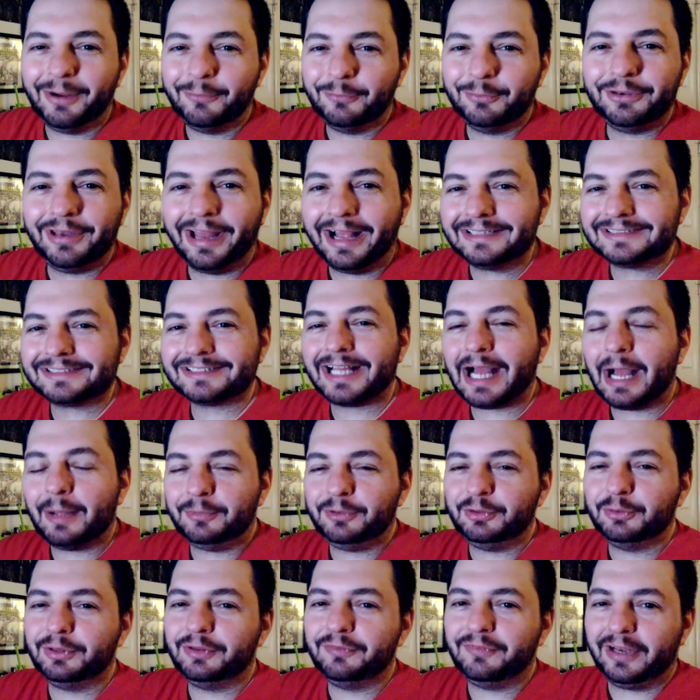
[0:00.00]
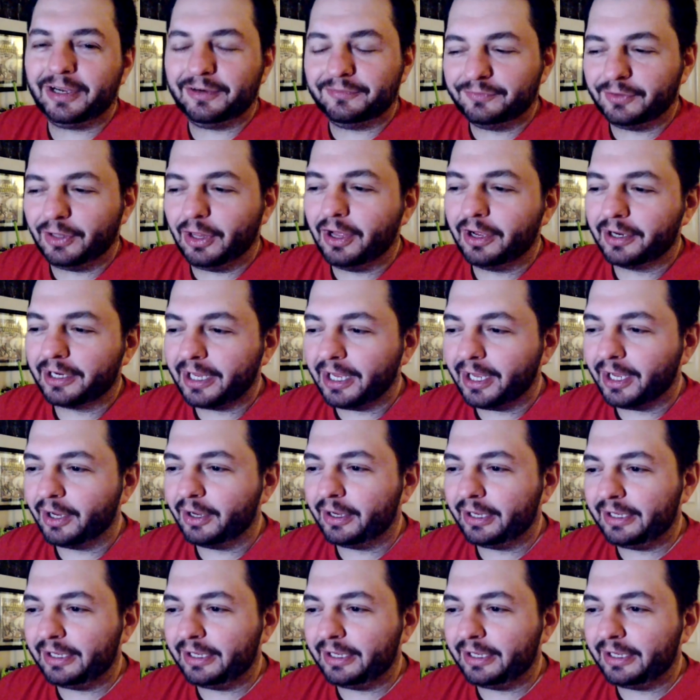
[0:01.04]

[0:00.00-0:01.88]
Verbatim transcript: I will not stop doing the Venom vlog.